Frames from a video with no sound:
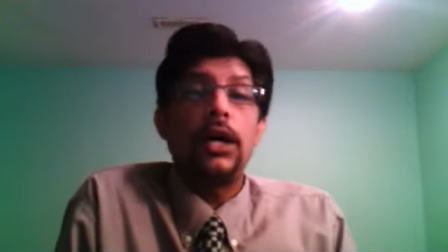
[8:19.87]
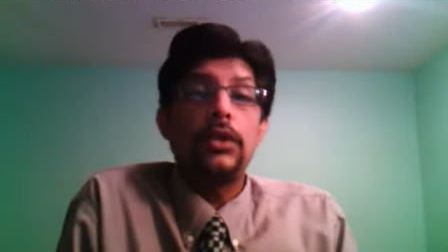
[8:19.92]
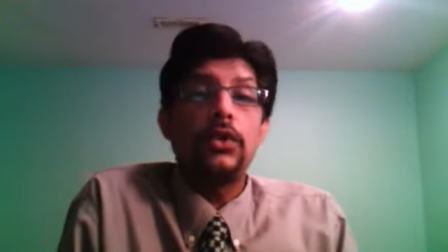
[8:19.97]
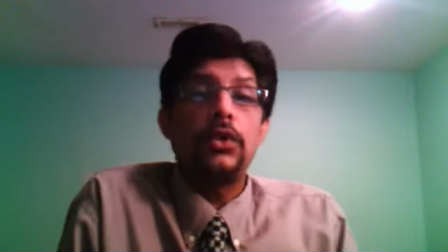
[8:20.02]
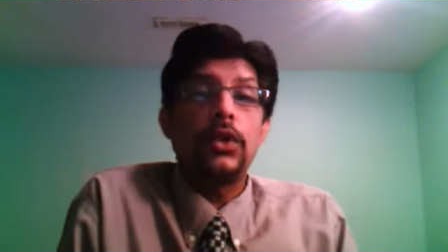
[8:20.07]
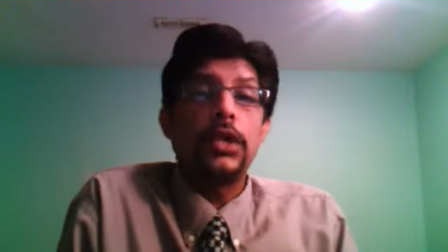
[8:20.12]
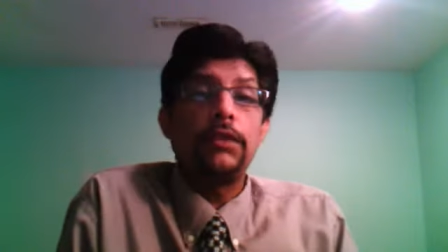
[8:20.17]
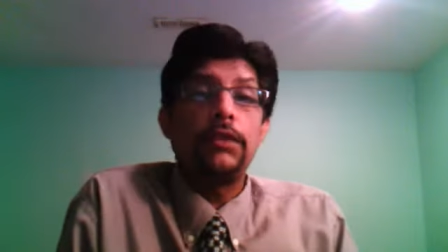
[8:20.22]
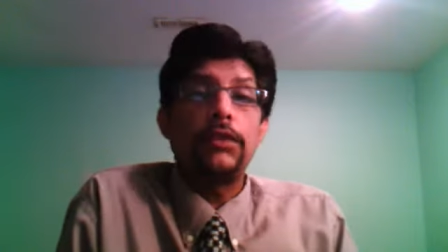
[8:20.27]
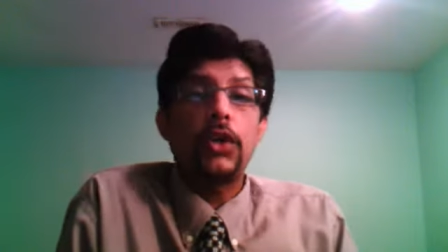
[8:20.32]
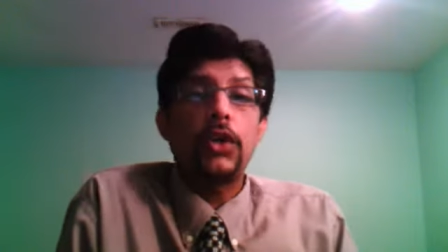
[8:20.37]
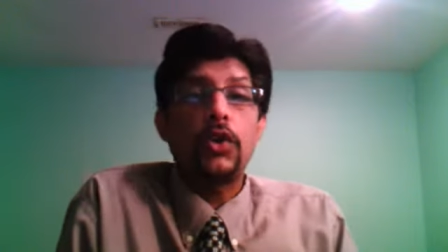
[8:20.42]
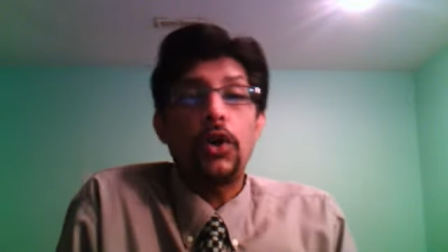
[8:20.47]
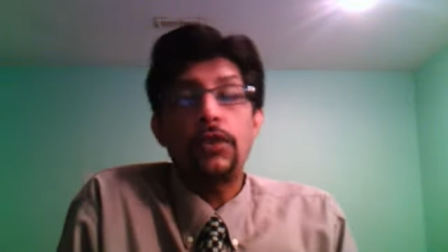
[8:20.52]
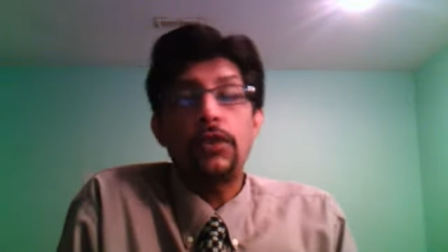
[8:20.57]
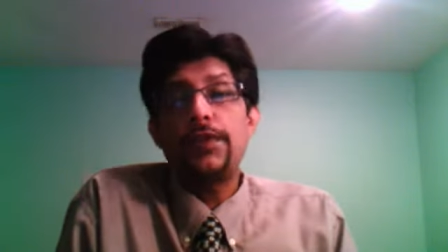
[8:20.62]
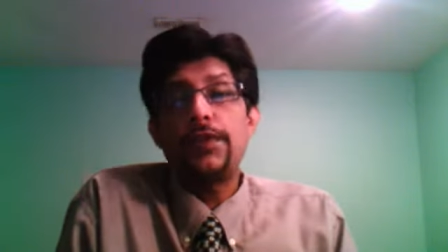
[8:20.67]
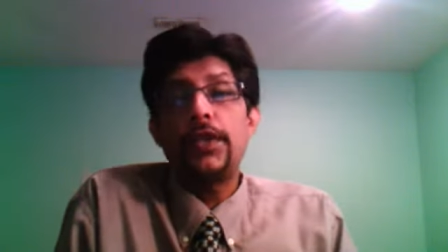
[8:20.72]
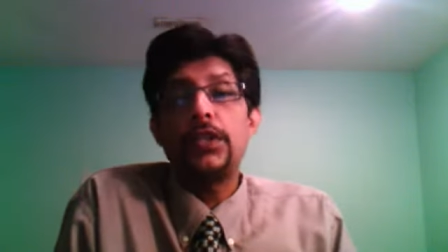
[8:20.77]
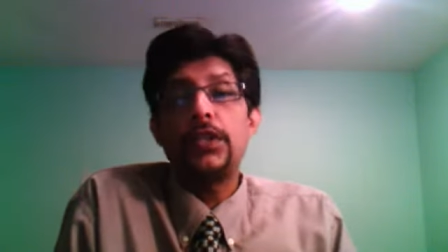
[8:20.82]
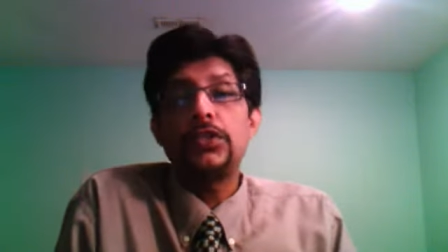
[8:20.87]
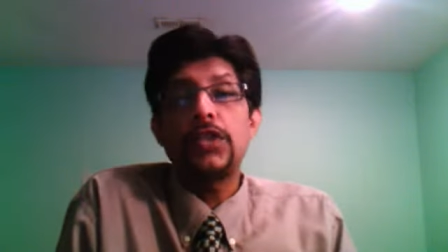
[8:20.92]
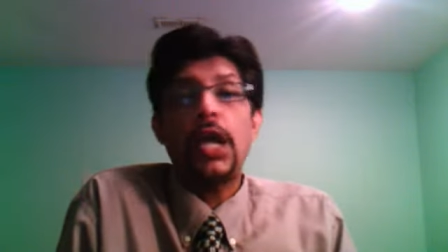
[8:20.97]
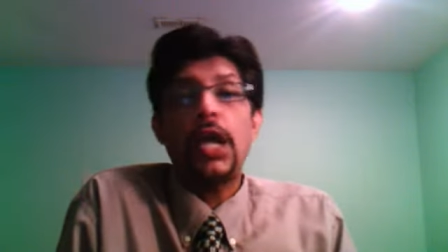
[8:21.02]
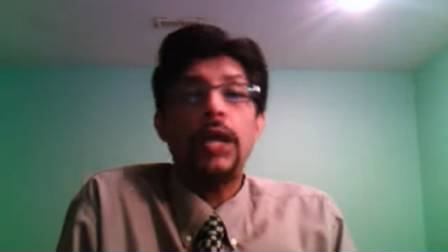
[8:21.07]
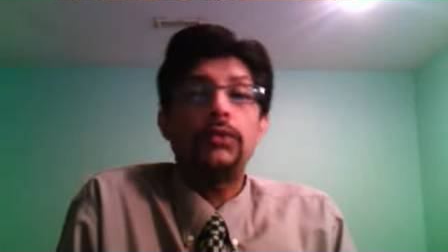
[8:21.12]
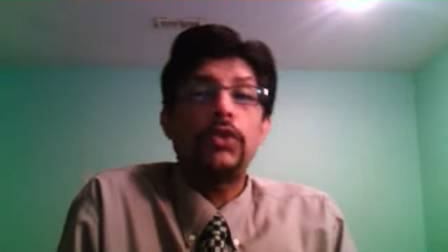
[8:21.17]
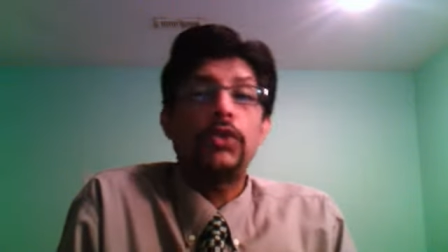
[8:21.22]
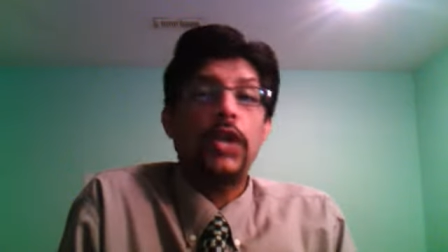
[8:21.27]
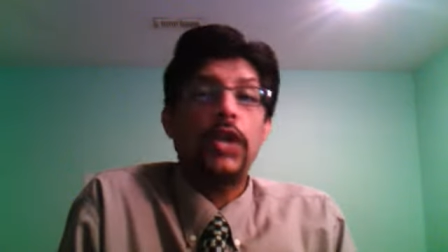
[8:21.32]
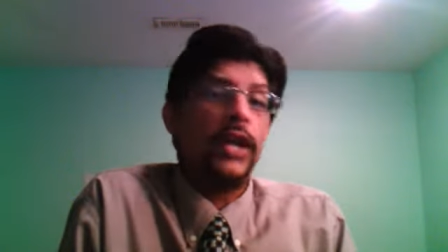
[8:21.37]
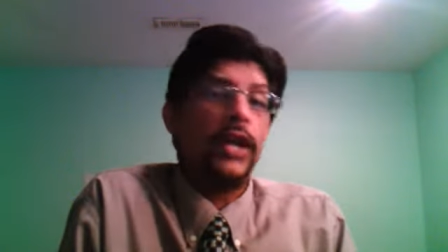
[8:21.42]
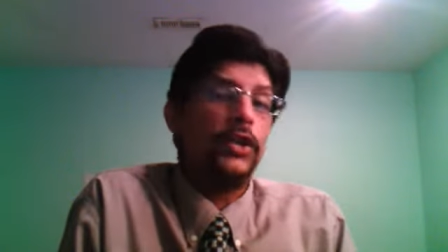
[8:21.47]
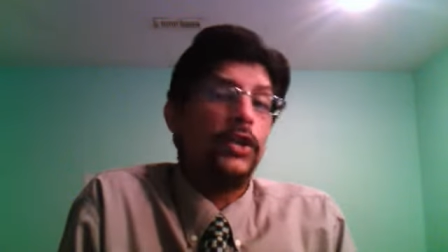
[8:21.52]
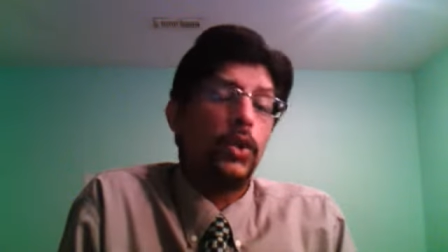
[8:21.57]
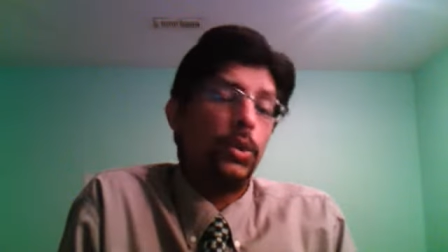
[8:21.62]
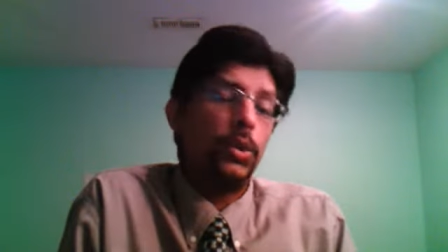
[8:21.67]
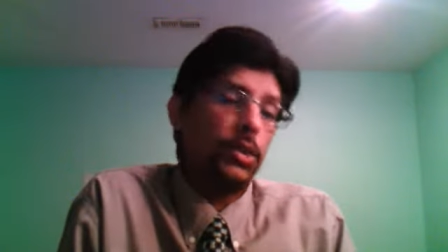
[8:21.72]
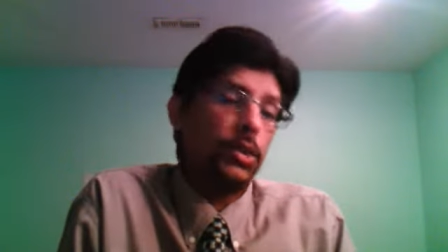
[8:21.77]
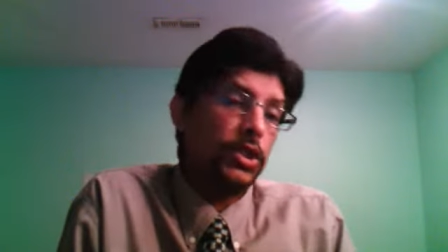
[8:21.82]
to give the confidence I would hand
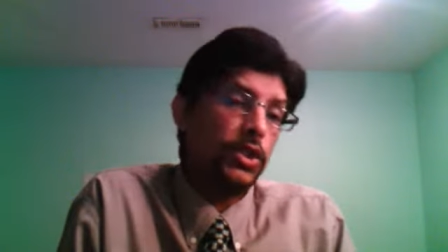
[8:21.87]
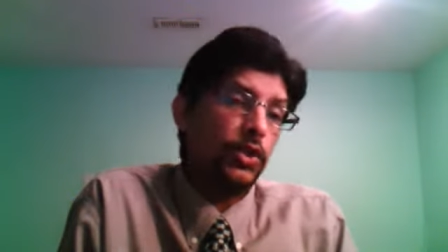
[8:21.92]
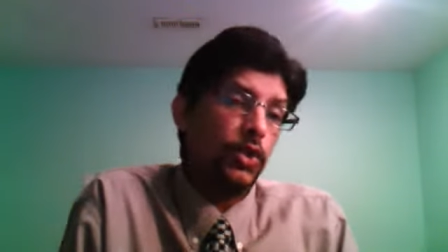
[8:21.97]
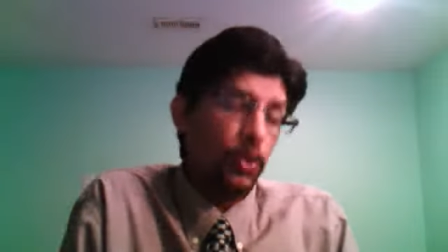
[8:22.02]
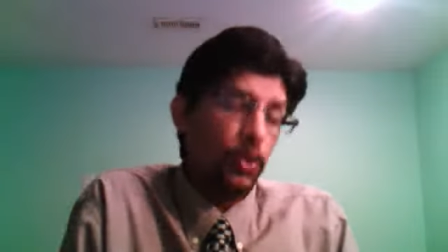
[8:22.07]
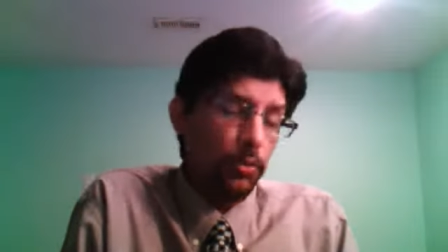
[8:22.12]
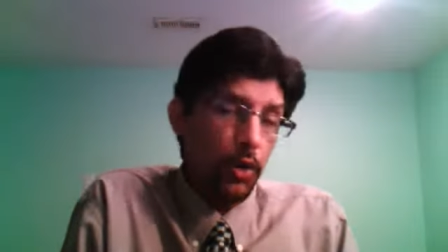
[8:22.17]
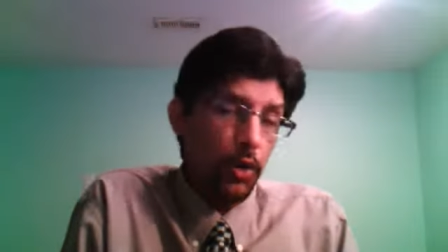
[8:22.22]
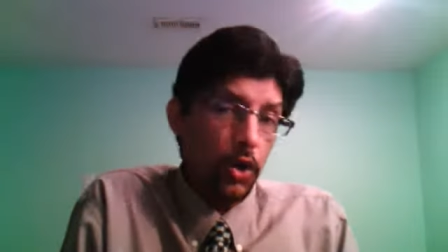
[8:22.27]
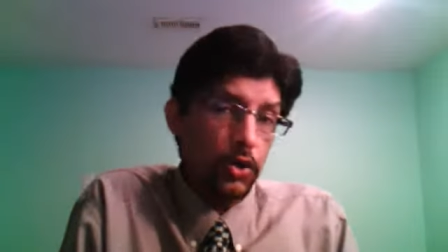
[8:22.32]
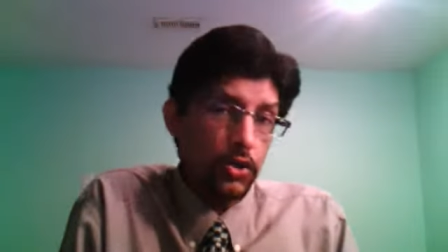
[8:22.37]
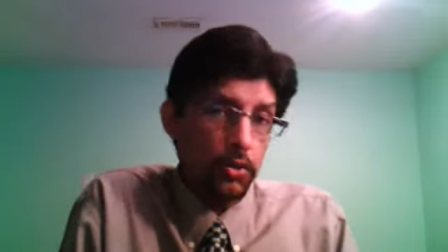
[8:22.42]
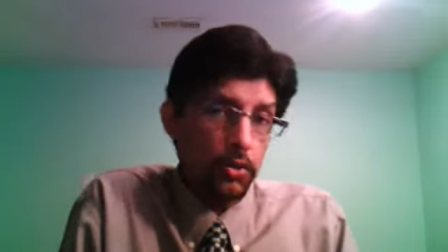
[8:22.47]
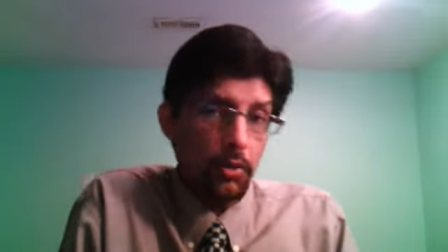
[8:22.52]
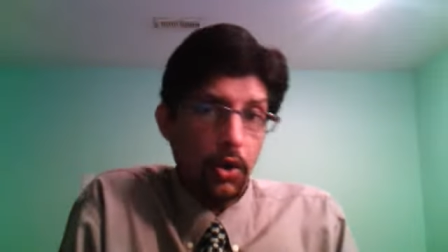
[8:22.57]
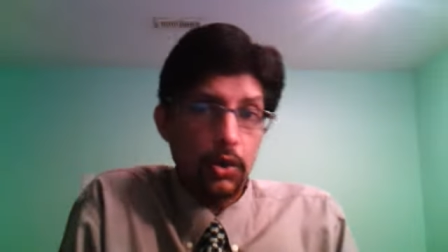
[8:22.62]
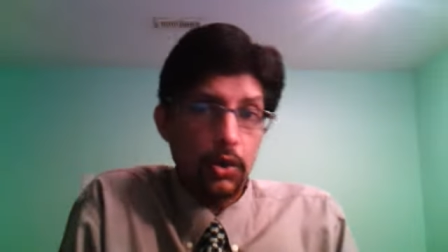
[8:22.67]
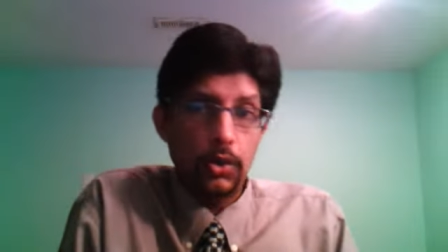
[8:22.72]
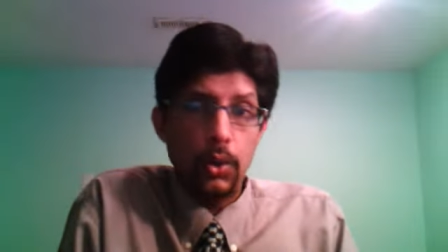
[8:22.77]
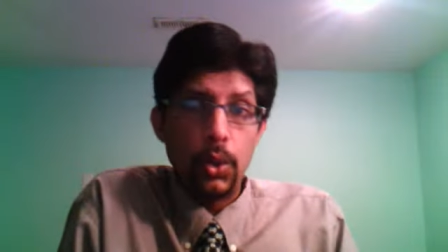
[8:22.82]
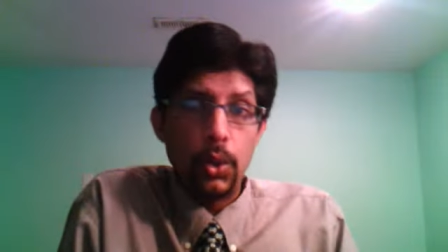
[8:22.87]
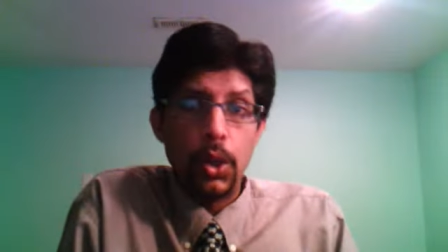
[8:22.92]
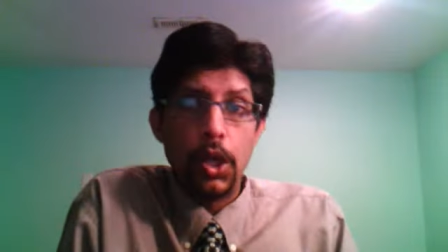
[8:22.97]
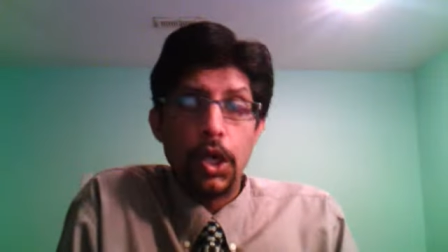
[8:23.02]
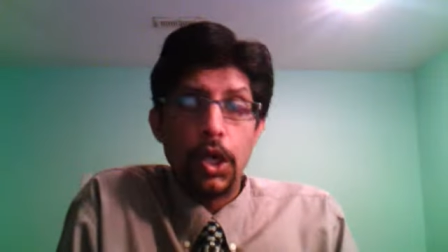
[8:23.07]
over the new ball tomorrow